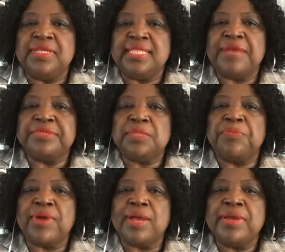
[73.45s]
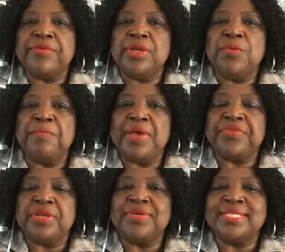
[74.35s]
That was the primary
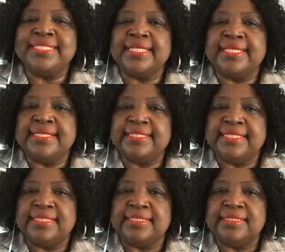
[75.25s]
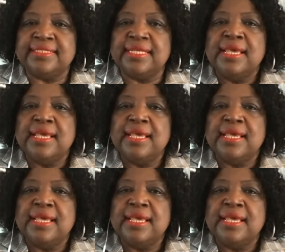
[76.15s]
method of conducting a census.